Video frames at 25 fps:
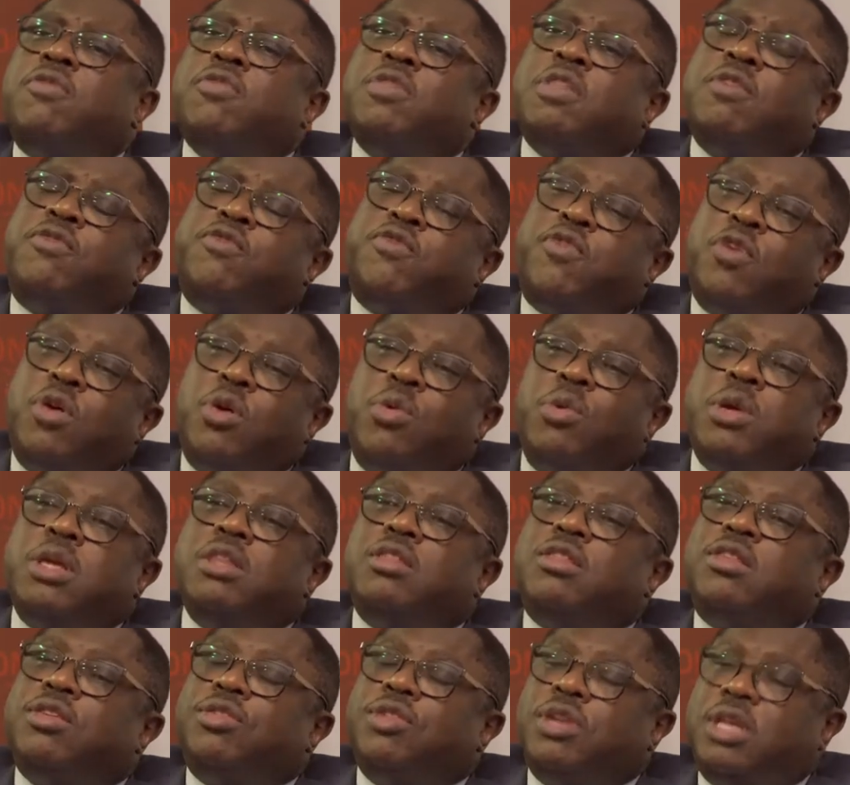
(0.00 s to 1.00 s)
The following
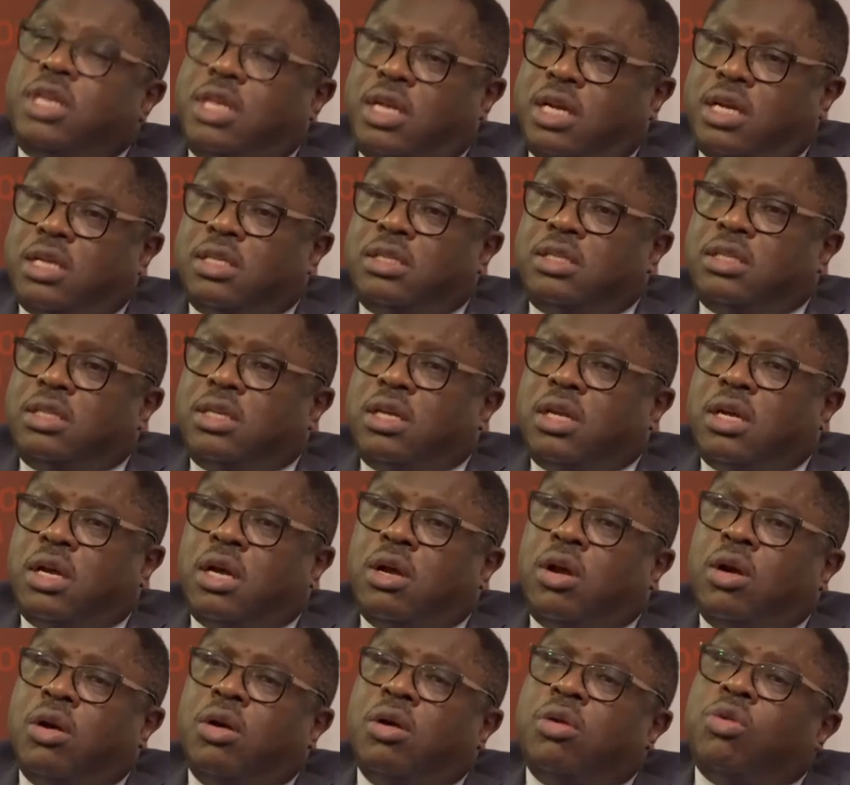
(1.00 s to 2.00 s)
3 years,
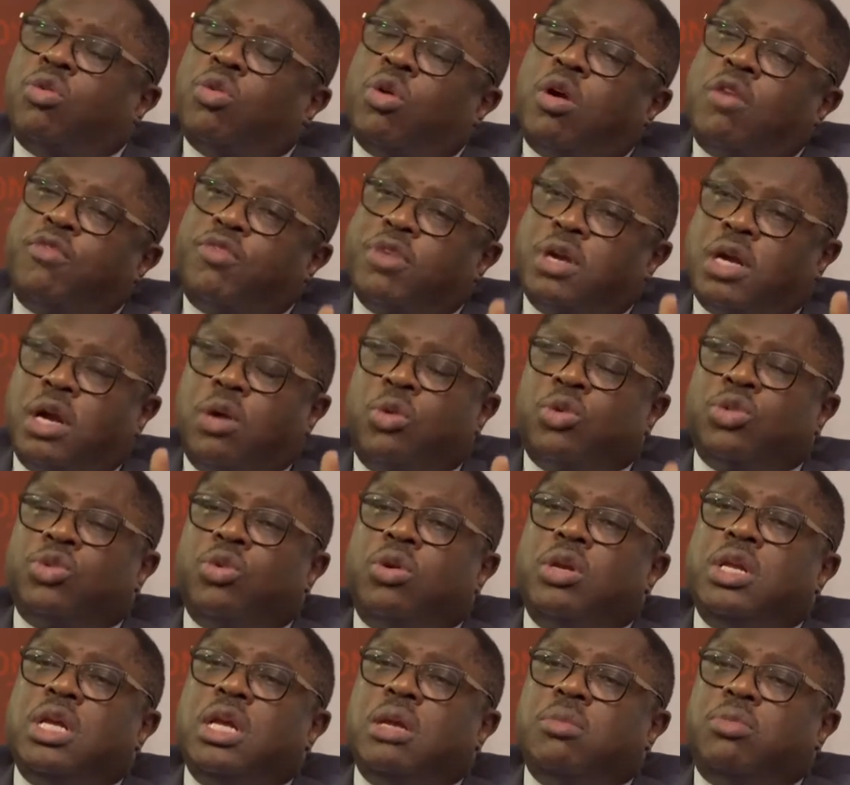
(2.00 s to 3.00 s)
GRAFRICA was
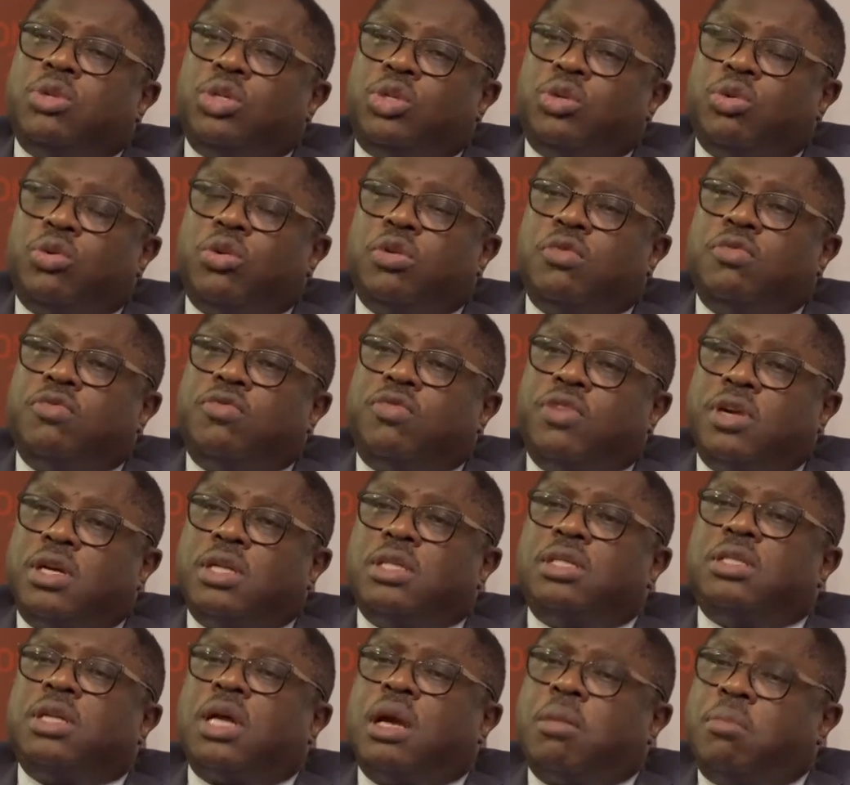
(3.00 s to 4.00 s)
only able to convert